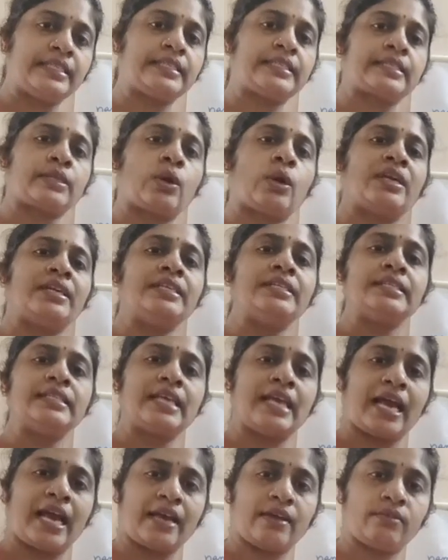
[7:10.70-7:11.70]
called as,
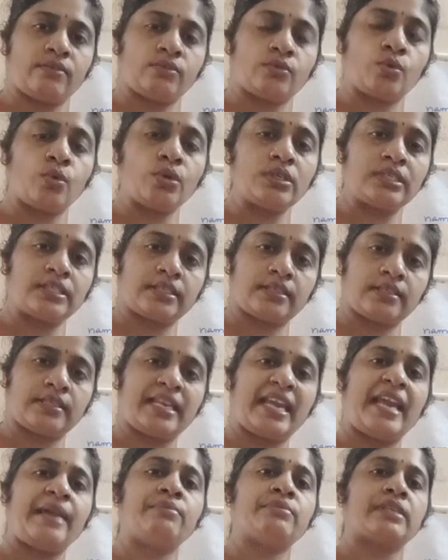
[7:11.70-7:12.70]
those
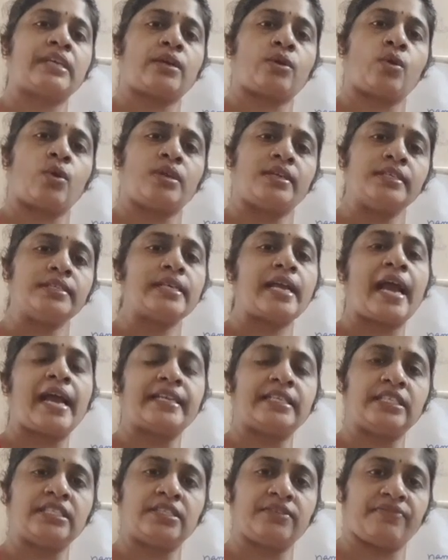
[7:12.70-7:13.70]
names are called as
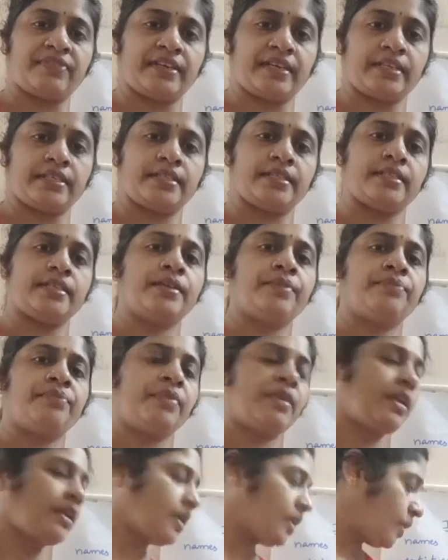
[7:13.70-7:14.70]
identifiers.
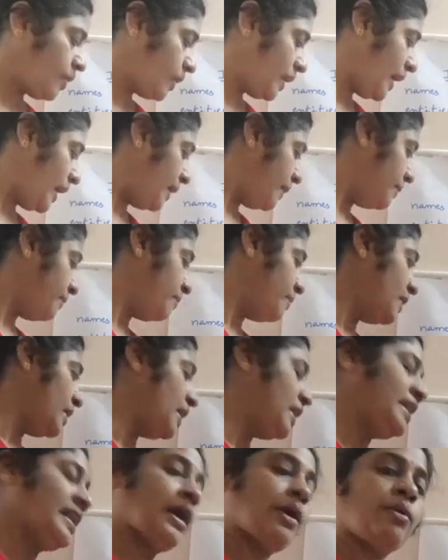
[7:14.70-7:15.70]
Okay.
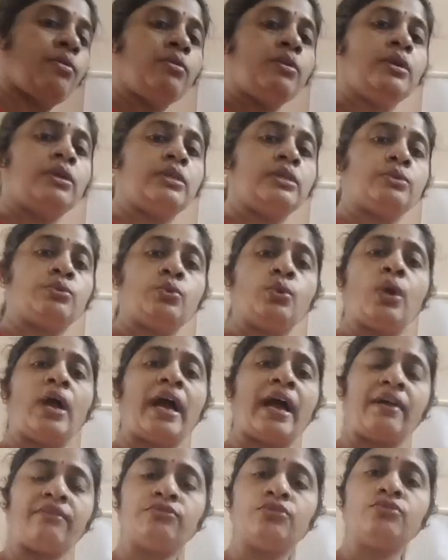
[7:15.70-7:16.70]
Now you
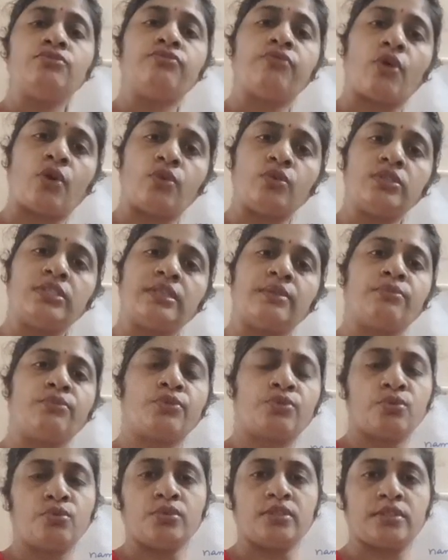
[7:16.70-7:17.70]
have to follow some
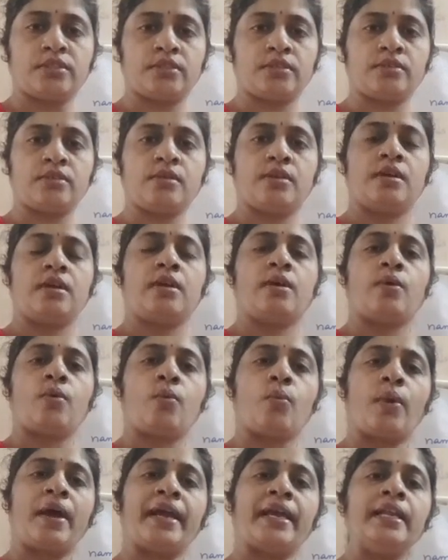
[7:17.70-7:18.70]
rules
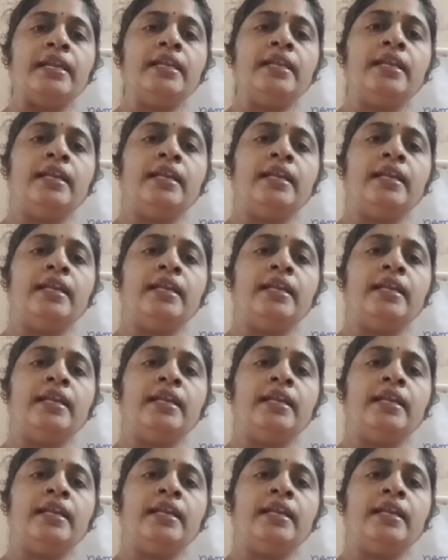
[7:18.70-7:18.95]
while